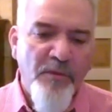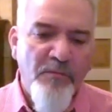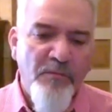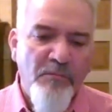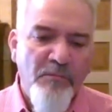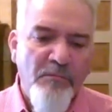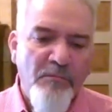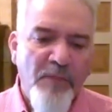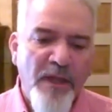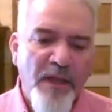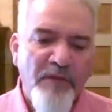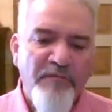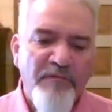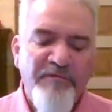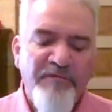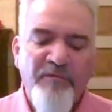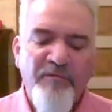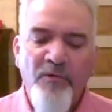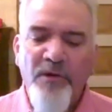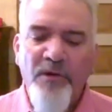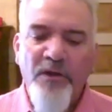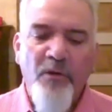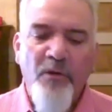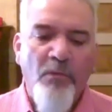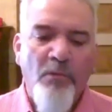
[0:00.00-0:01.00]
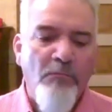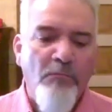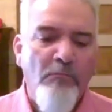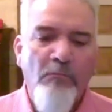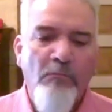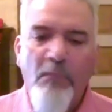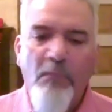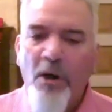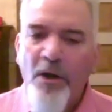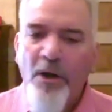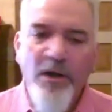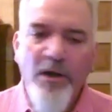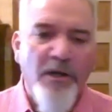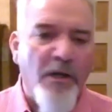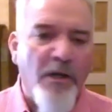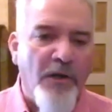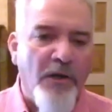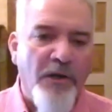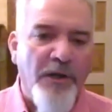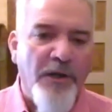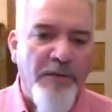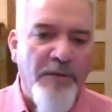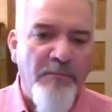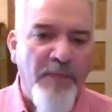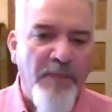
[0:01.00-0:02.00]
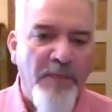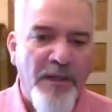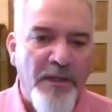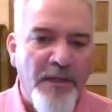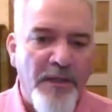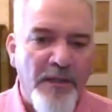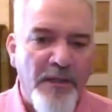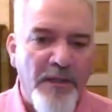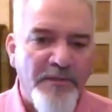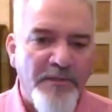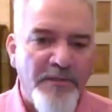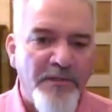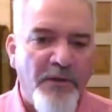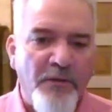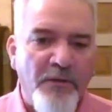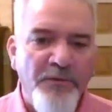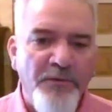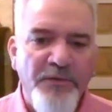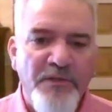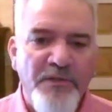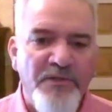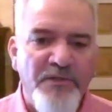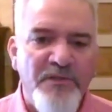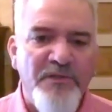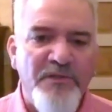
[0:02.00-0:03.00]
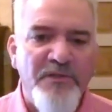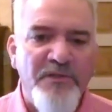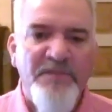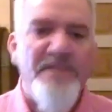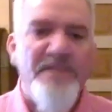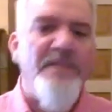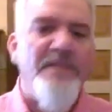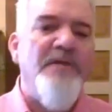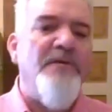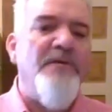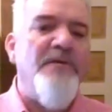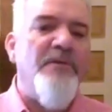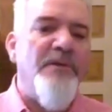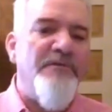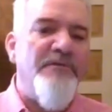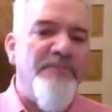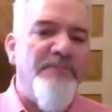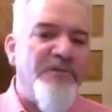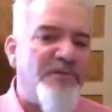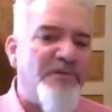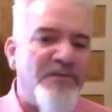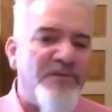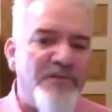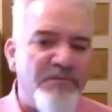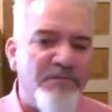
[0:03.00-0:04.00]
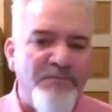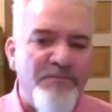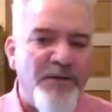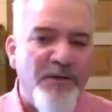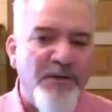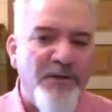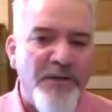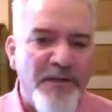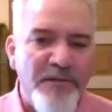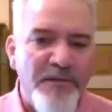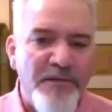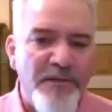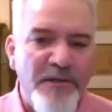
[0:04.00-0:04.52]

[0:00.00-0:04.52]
metaphorical mark on me. It's called the seal of the Spirit.